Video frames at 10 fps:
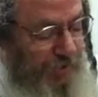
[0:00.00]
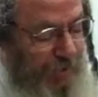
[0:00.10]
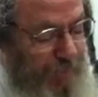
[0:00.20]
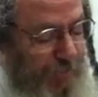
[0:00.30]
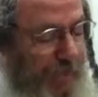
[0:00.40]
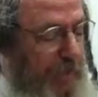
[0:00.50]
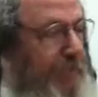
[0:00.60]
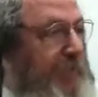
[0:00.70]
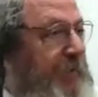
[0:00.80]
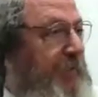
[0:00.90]
like
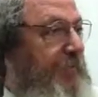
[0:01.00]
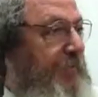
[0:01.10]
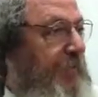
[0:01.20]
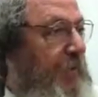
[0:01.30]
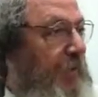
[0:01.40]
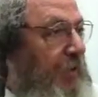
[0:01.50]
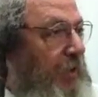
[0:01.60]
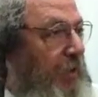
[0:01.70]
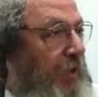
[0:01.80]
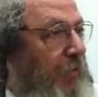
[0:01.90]
pipes
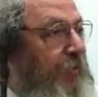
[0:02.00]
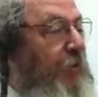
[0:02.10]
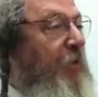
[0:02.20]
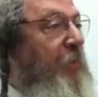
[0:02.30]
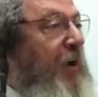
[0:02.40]
from the